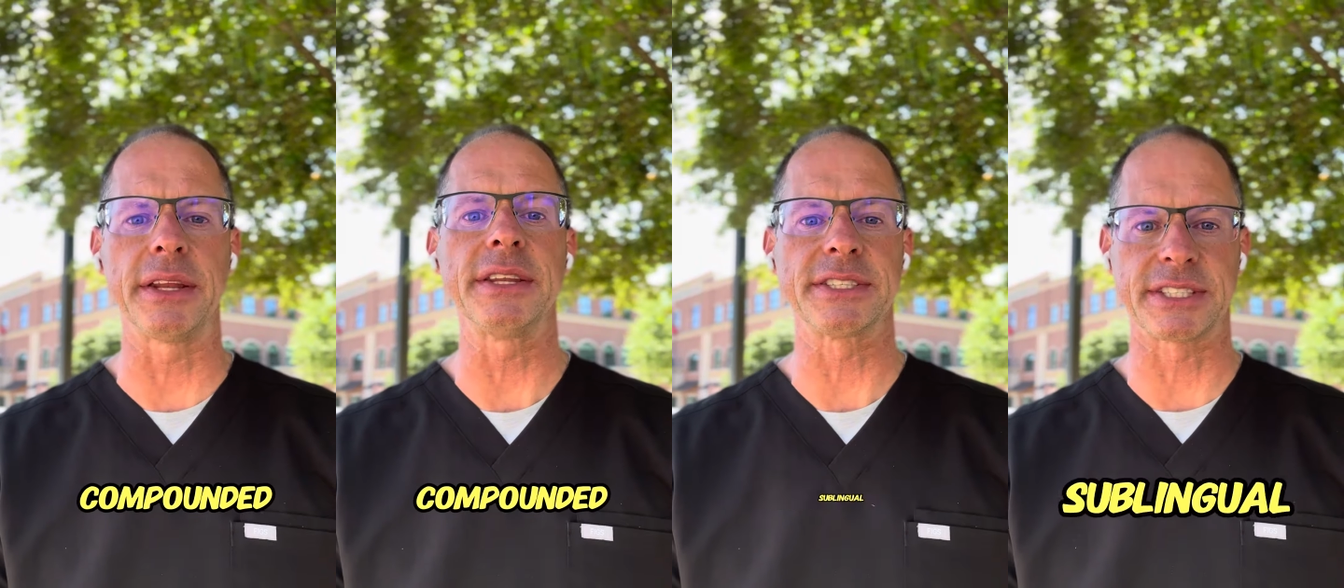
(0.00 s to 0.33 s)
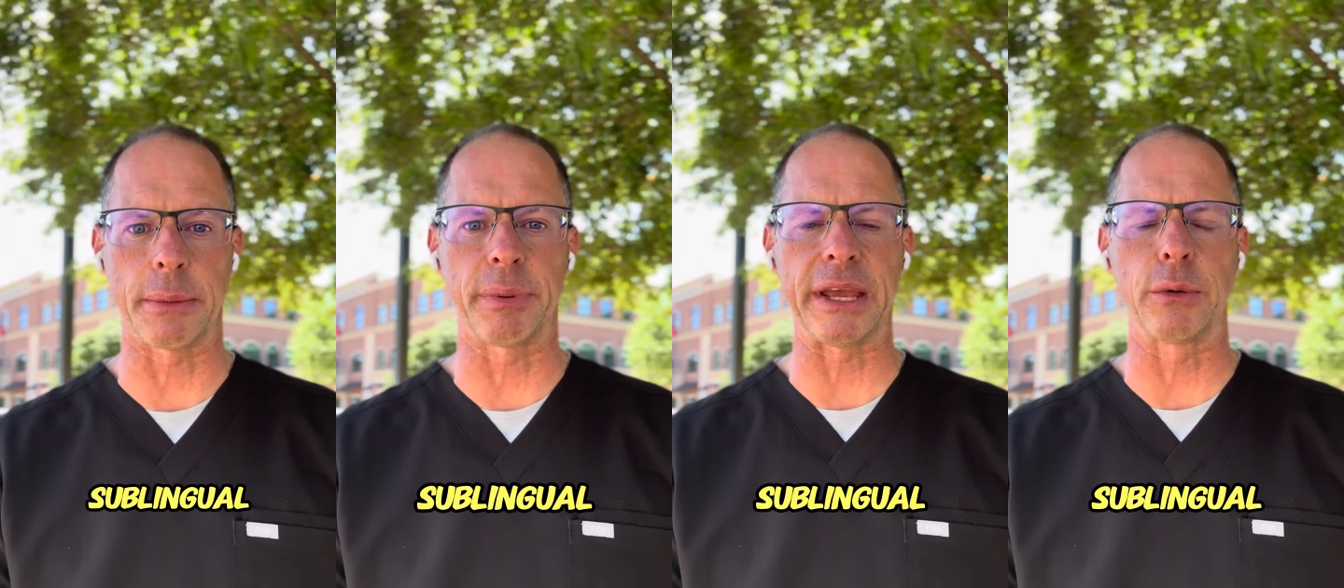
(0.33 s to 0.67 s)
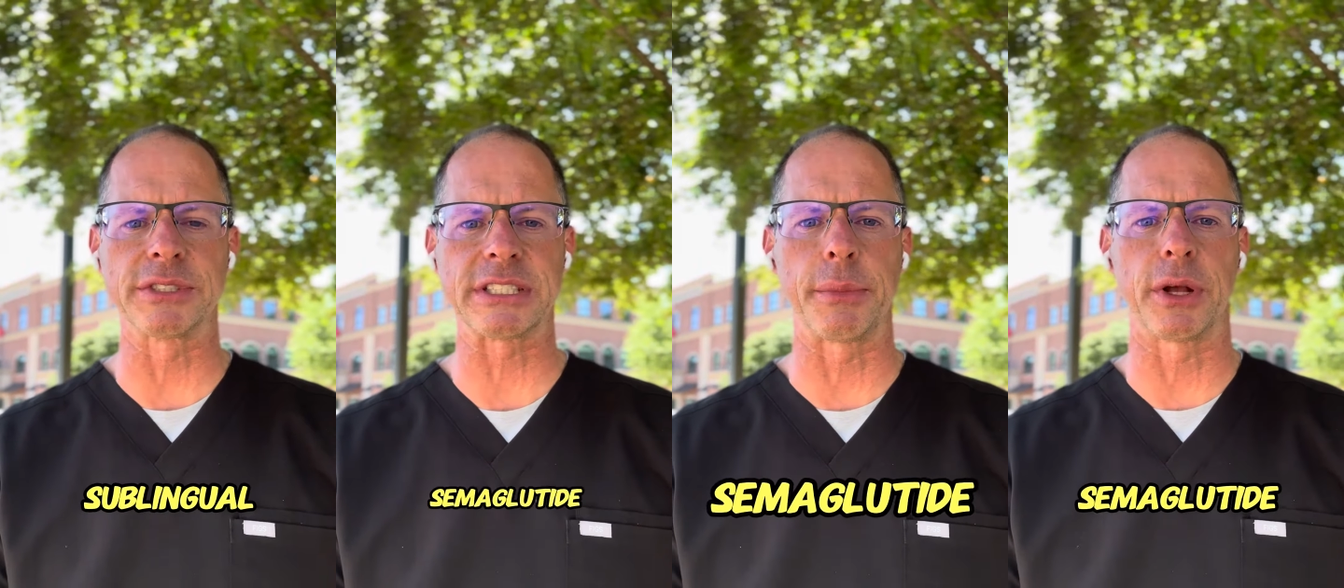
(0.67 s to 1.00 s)
sublingual
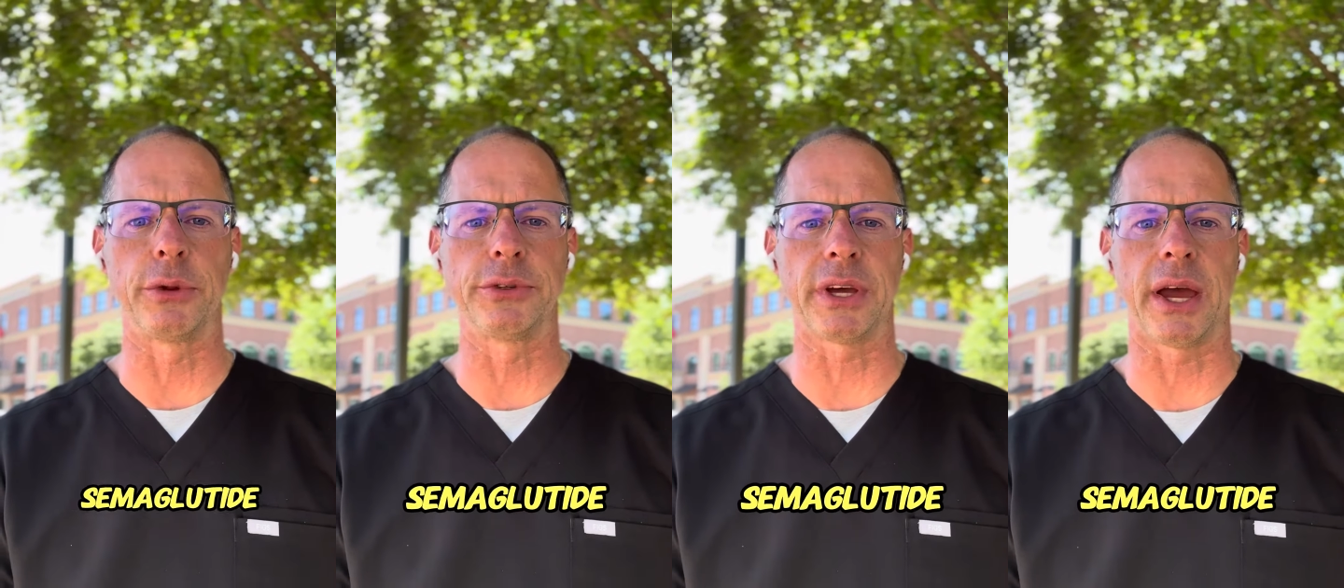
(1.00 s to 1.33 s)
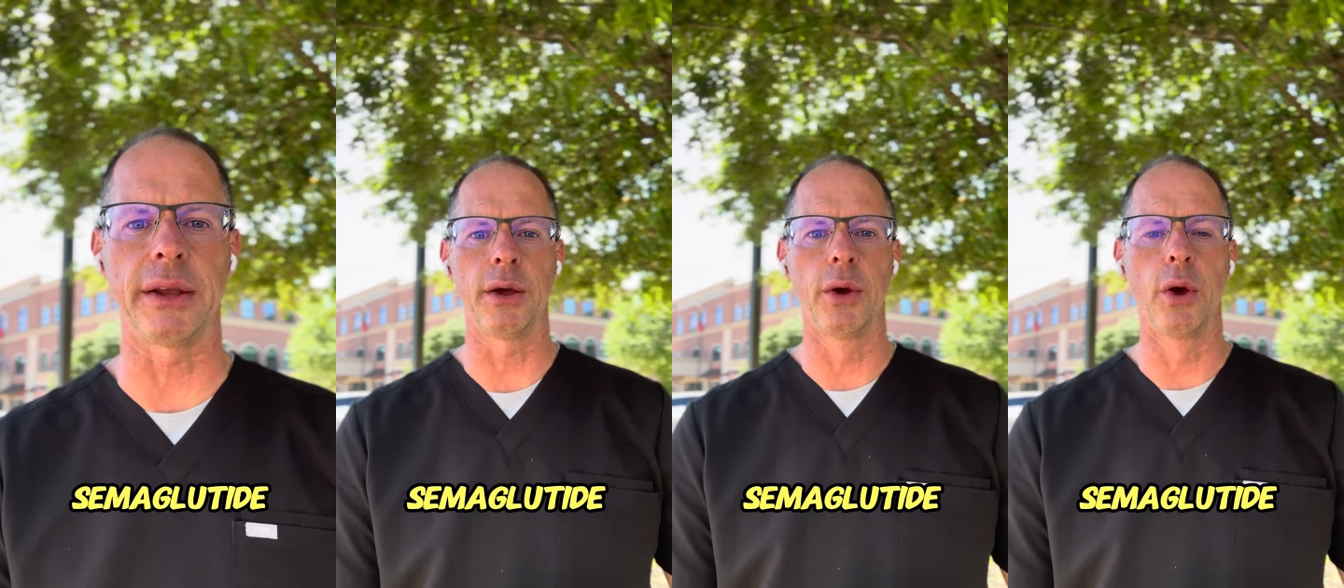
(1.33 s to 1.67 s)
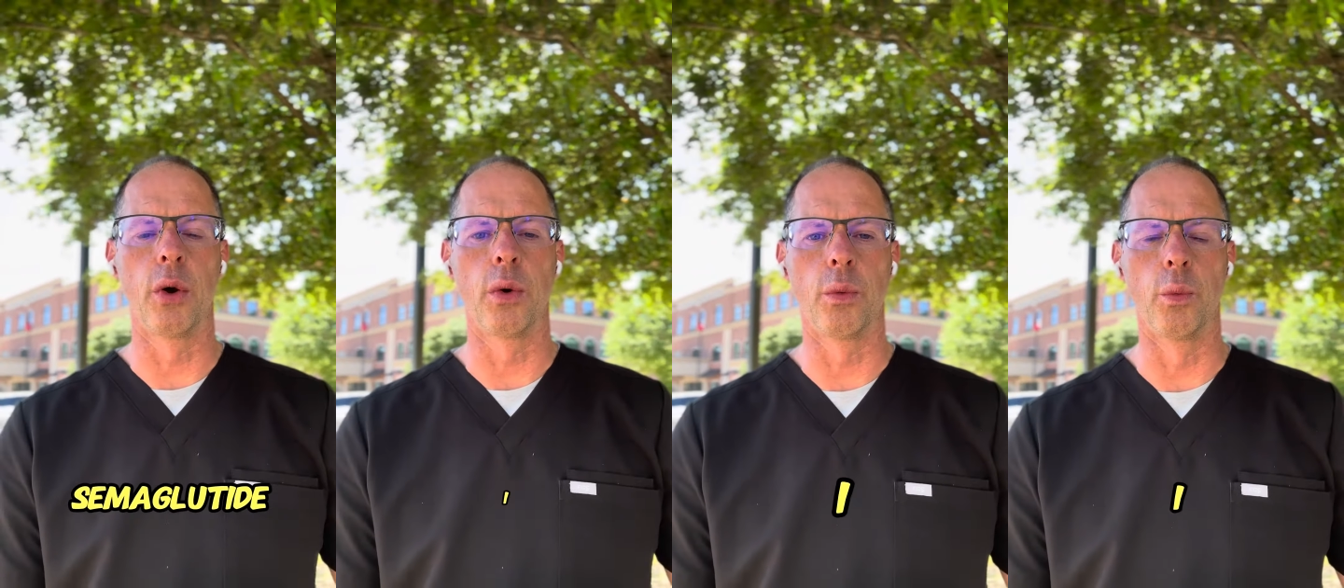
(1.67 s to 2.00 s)
semaglutide.